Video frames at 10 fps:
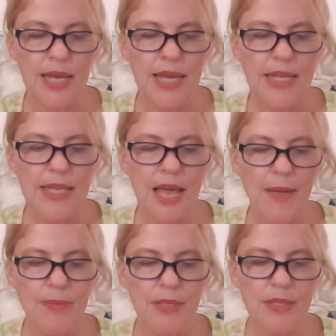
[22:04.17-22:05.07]
In the
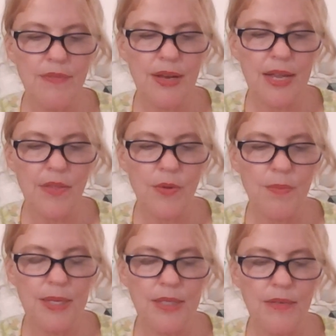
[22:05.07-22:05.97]
absence of any other
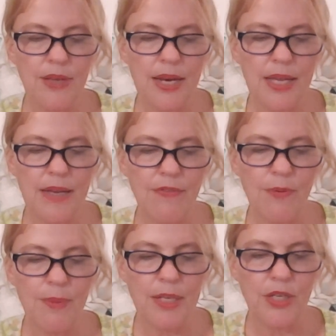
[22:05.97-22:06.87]
means of getting
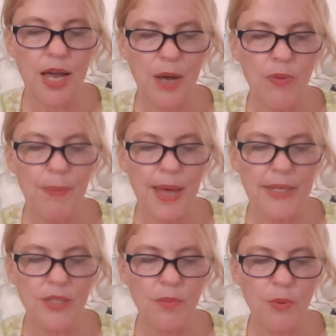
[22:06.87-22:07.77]
information, I will
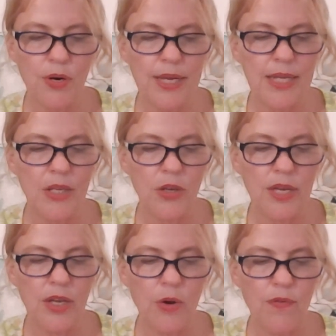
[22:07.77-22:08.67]
pass the morning in
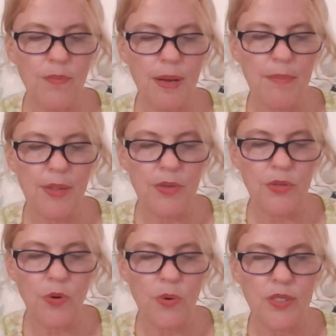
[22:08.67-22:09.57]
looking over my mother's
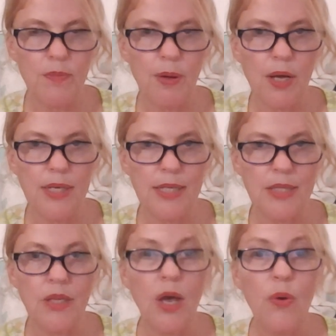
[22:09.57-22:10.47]

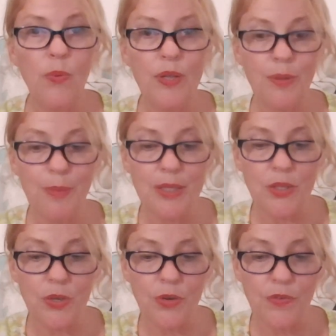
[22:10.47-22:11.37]
correspondence with
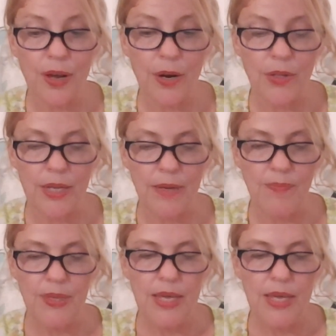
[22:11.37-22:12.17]
Mr. Fairlie.